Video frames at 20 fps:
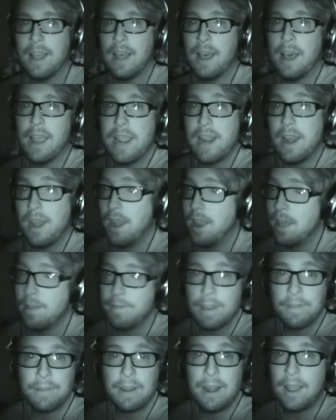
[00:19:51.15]
I love
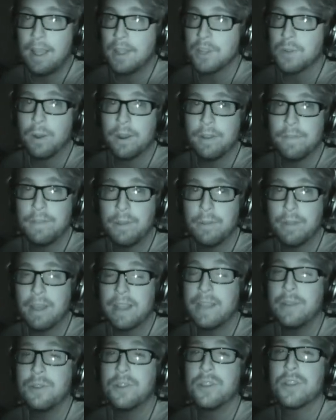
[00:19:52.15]
every last one of you.
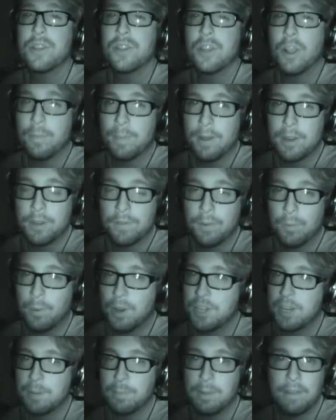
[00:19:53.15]
Thank you so much for
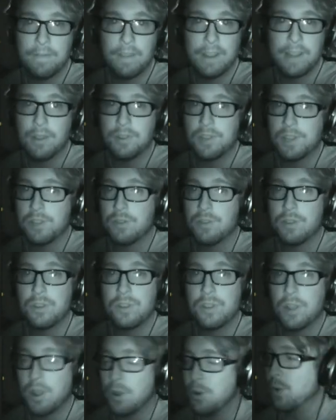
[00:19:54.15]
watching my videos. It's
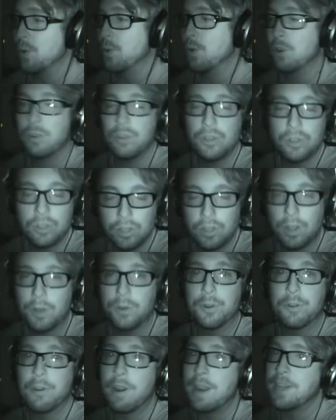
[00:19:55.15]
so,
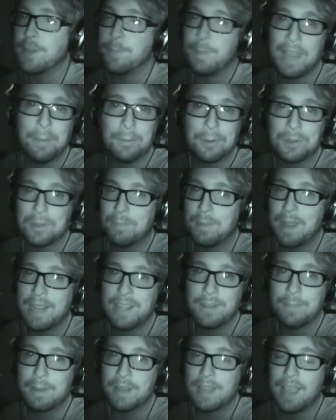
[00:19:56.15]
so great to be able to make
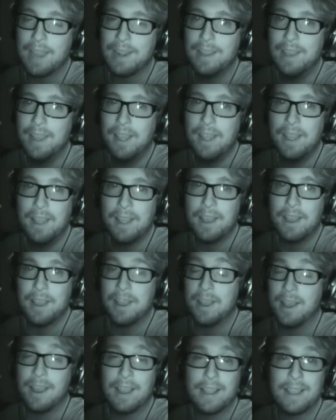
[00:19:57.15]
them again.
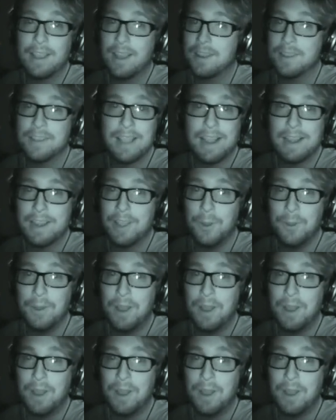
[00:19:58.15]
I can't tell you.